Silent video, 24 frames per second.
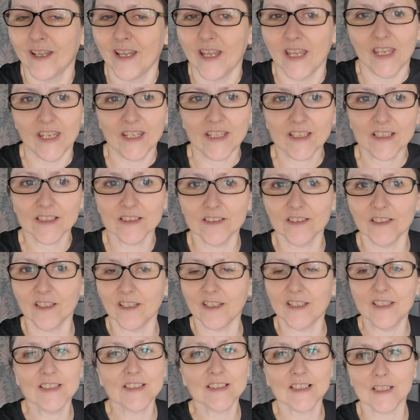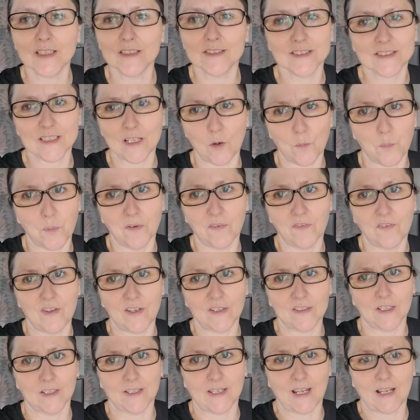He can easily set up a
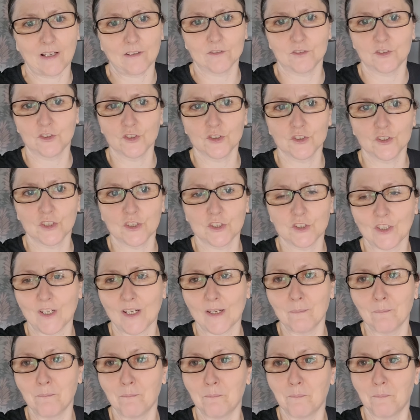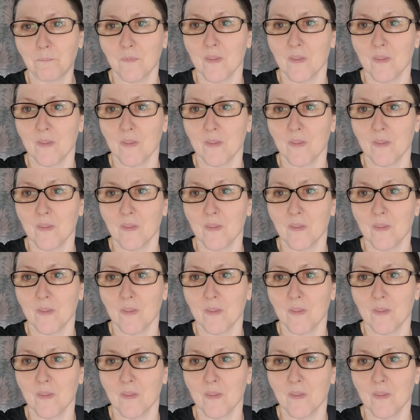fake account just to try and